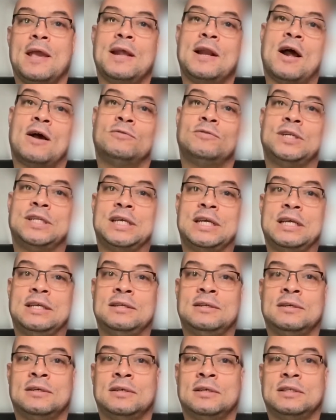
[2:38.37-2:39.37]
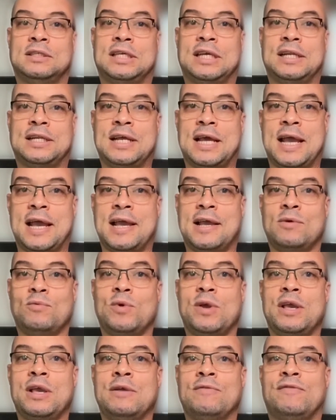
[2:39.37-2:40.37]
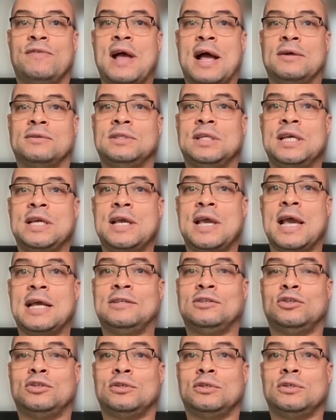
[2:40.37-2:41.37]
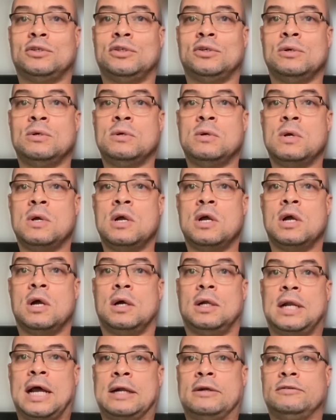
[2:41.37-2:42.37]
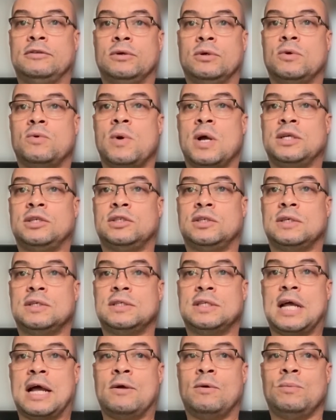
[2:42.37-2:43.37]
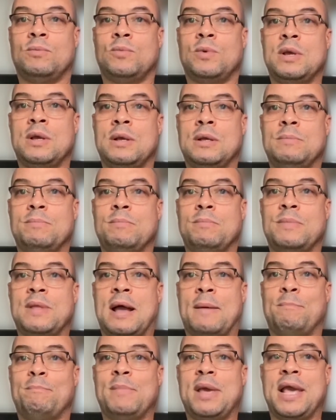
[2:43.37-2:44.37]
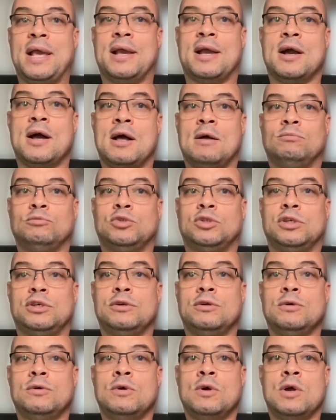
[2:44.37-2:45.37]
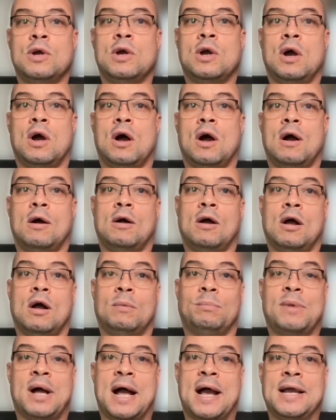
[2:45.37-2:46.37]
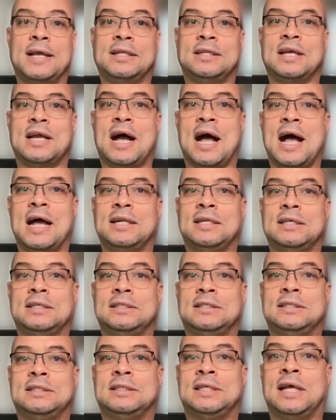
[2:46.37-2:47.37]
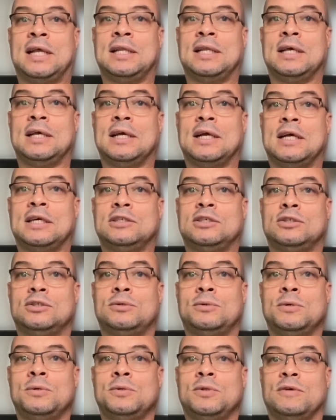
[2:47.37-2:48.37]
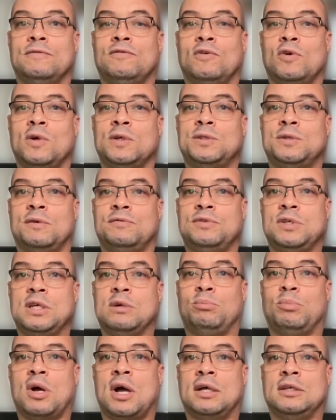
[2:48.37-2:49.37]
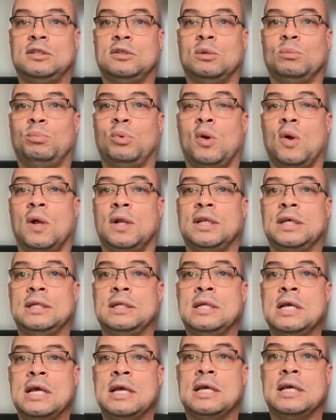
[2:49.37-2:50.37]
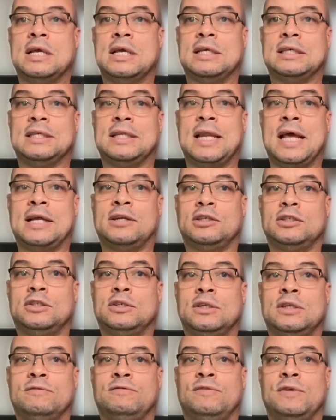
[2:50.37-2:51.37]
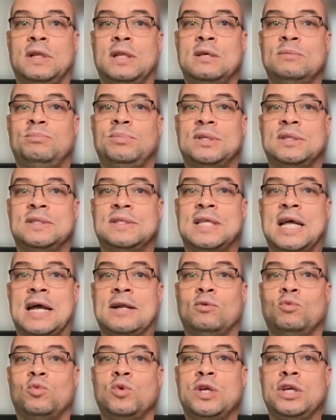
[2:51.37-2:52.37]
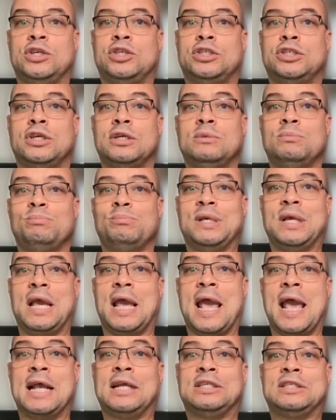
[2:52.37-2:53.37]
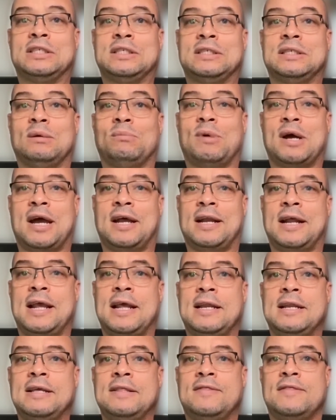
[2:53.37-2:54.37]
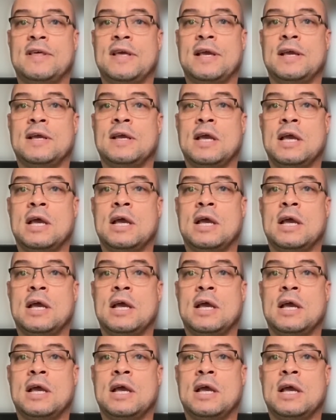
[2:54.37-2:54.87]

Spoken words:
In our reading today, we found the answer to a lot of the questions that may come to our mind. God is telling us through the voice of the Apostle Paul in his letter to the Philippians that we shouldn't be anxious about anything.